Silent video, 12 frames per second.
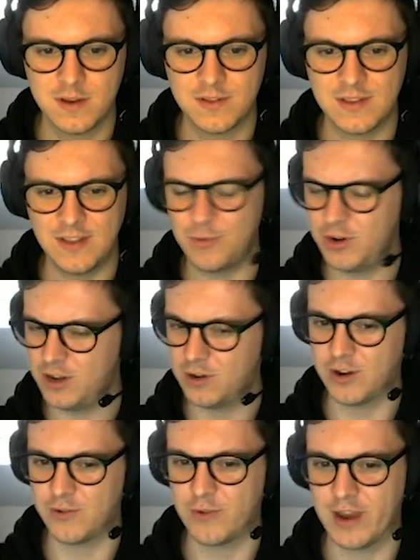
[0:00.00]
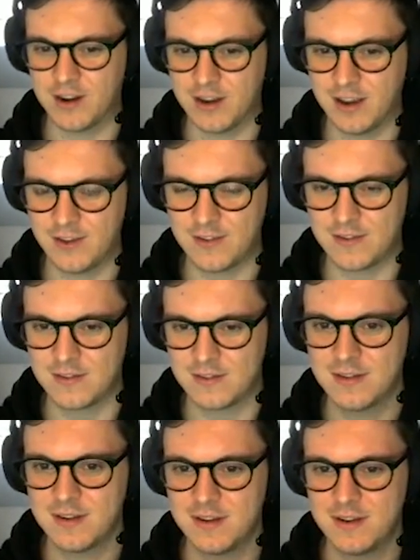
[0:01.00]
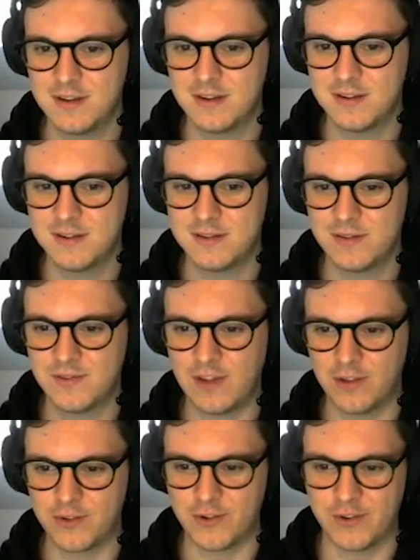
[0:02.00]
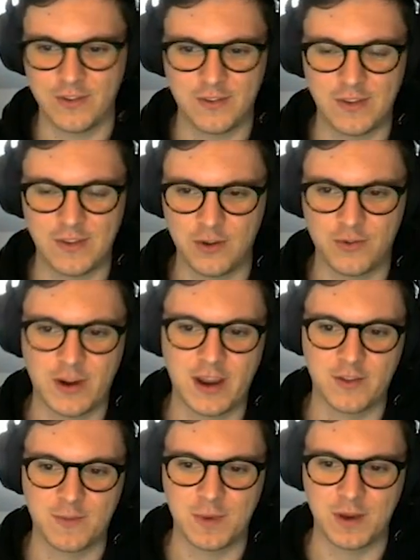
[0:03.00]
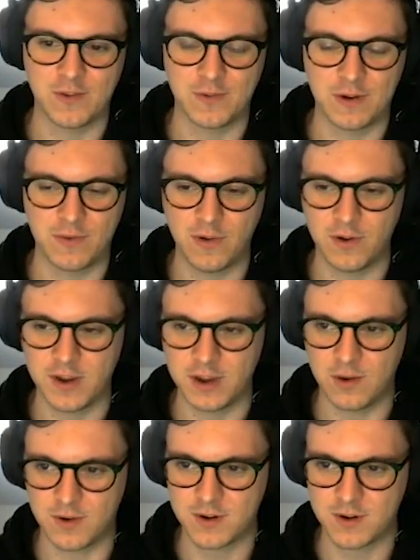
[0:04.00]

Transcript: That's pretty good in dragon decks. Challenger is insane on dragons because of their Fury keyword.